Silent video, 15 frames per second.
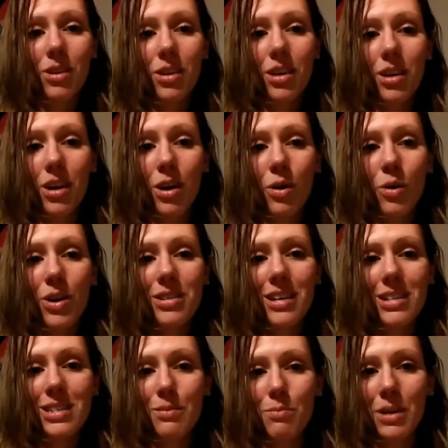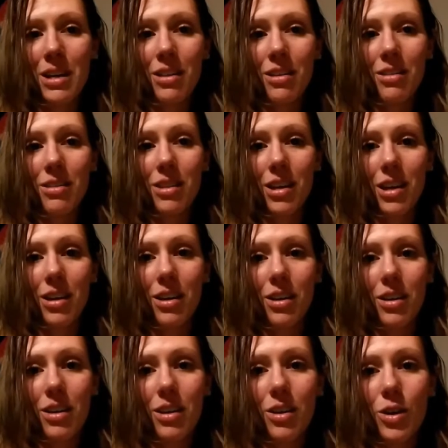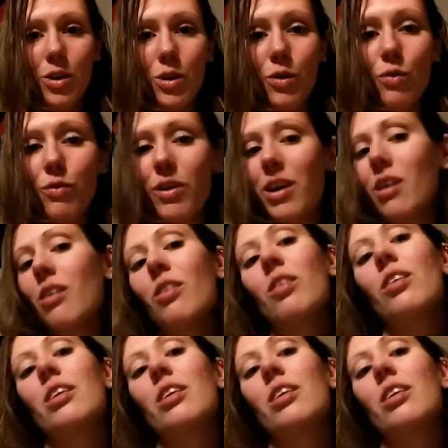It doesn't mean that you fail.